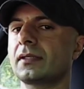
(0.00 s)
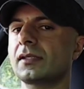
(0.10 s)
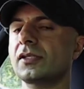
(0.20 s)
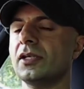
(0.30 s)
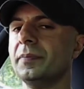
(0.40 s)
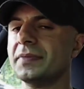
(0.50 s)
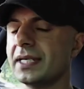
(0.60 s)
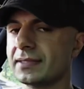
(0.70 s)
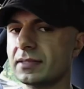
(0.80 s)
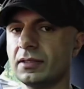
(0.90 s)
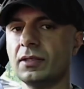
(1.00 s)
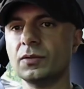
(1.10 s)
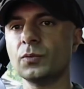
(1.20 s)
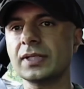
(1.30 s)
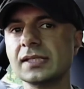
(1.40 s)
So update
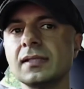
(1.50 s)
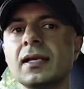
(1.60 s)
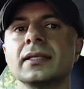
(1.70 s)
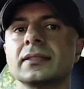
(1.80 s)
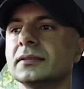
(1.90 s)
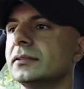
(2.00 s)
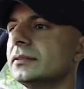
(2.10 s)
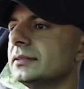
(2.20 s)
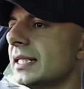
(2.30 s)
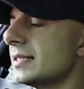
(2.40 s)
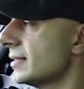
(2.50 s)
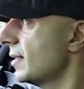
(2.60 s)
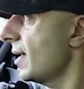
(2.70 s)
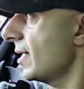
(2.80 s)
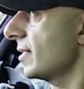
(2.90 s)
on what it's like day to
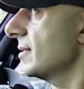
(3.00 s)
day